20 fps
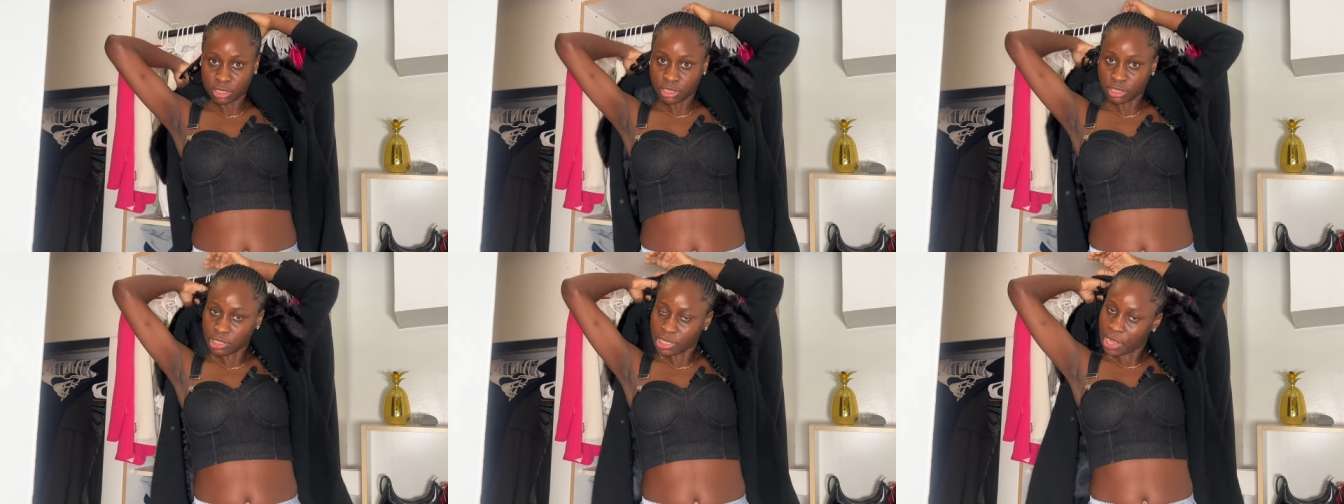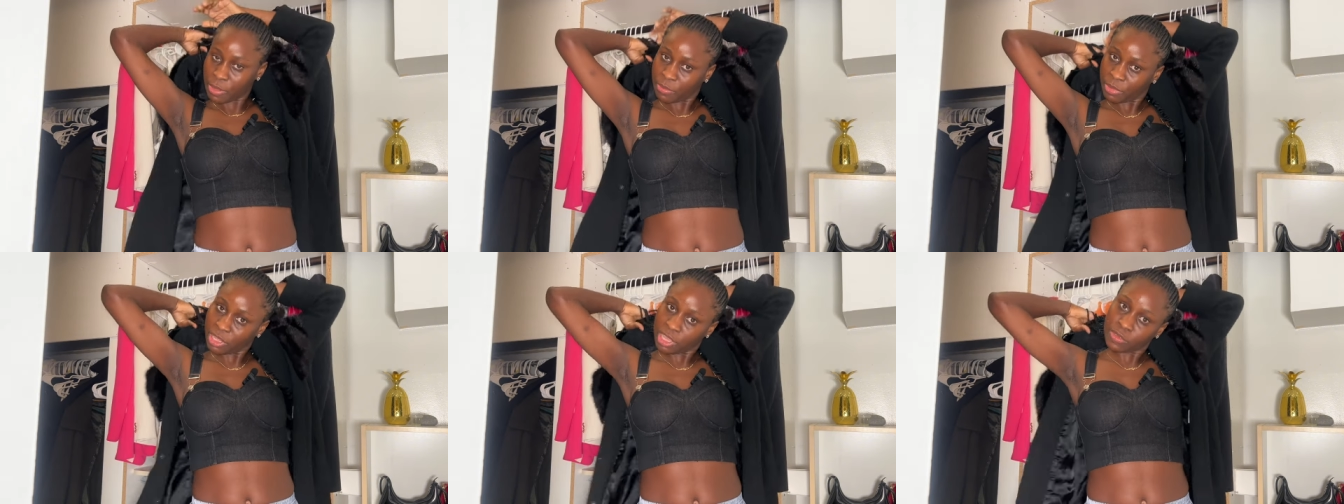
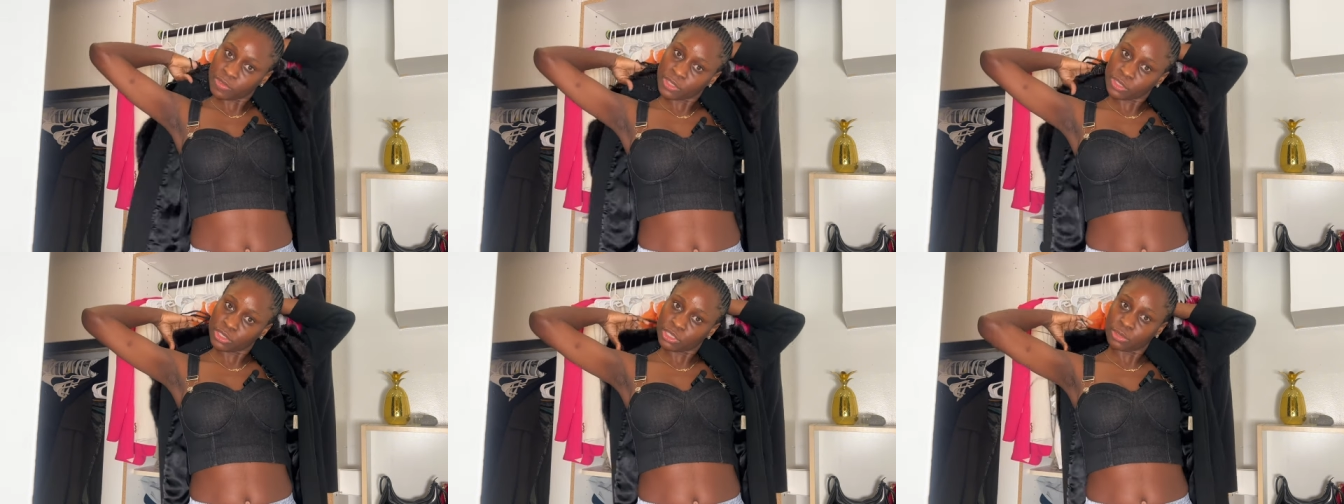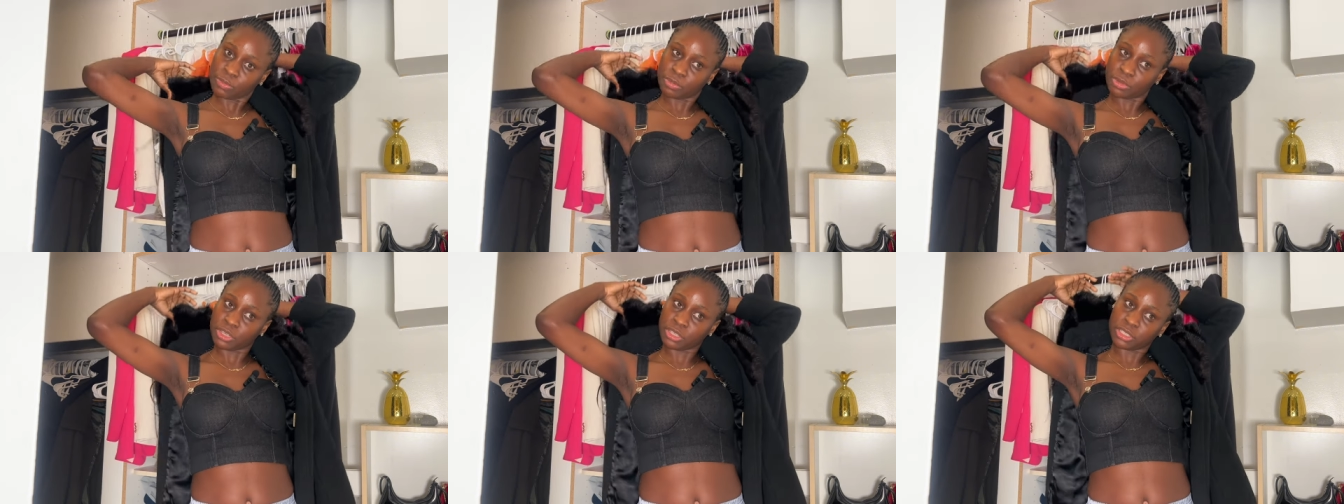Let me give it to the
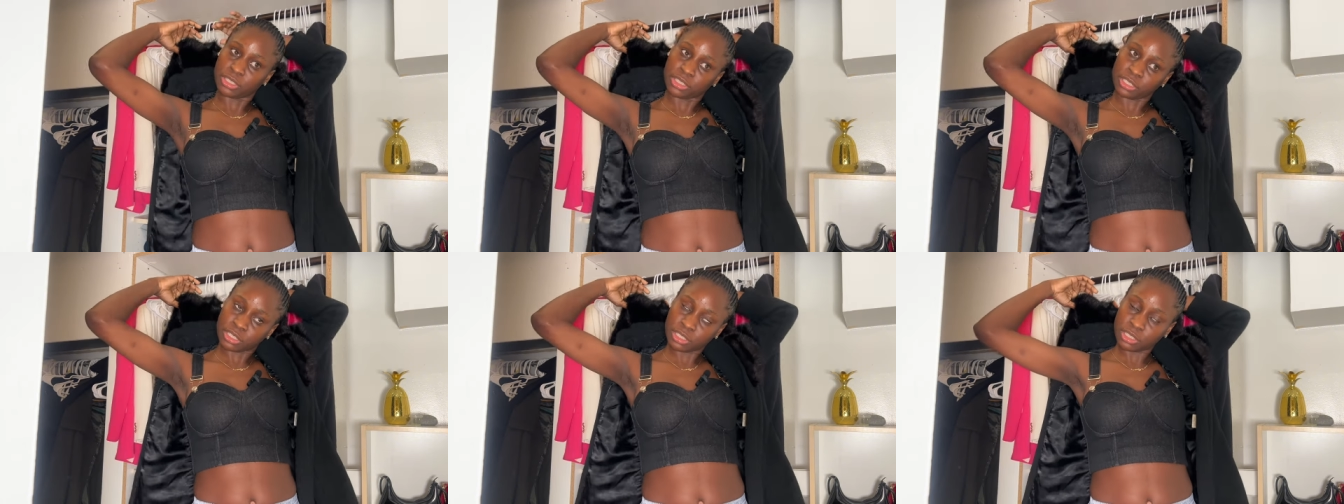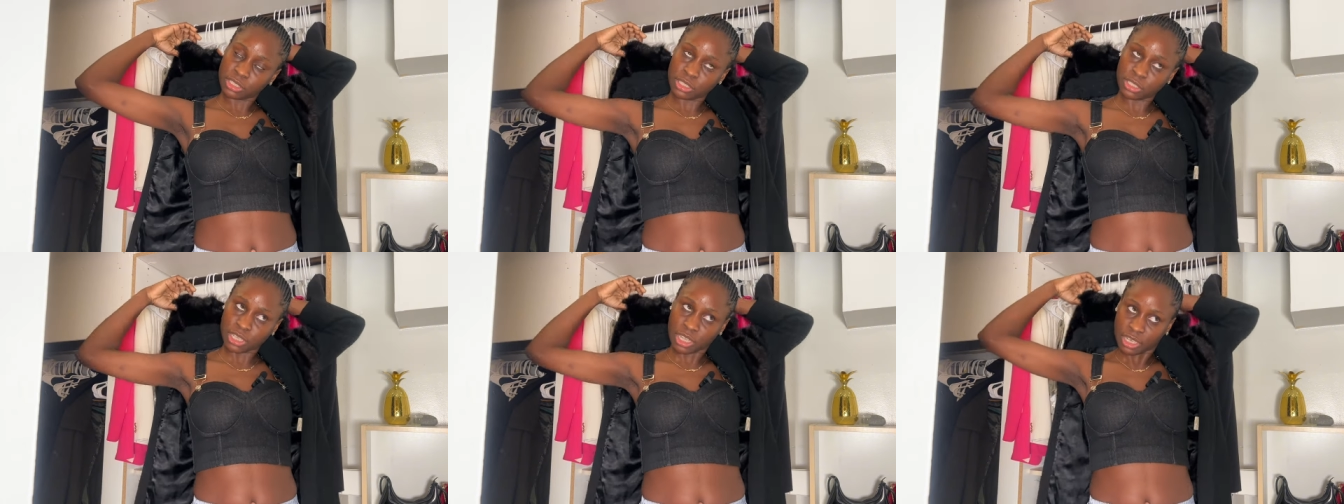person
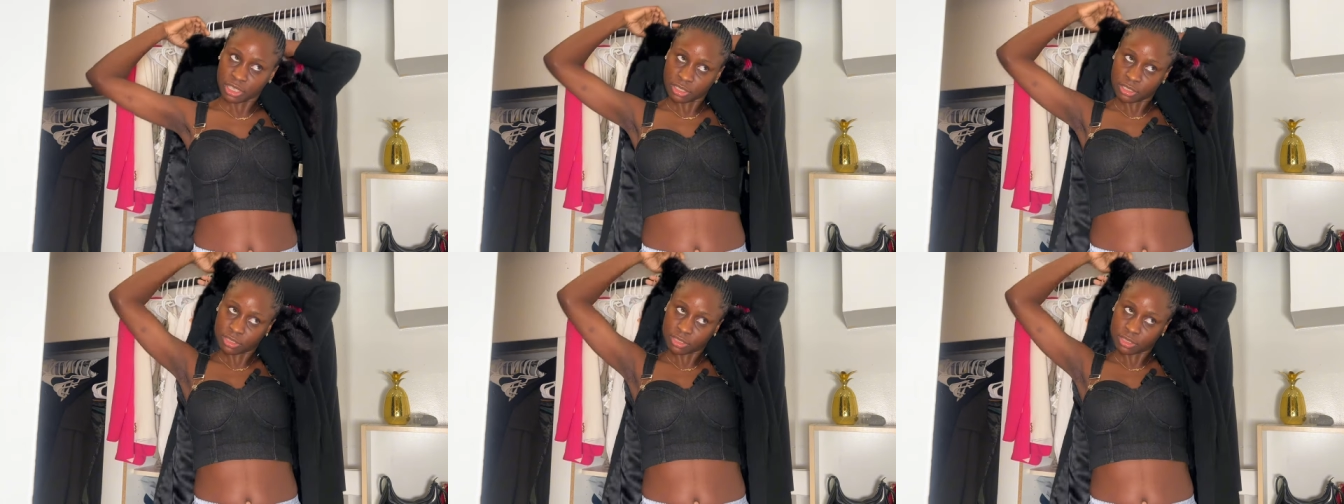instead.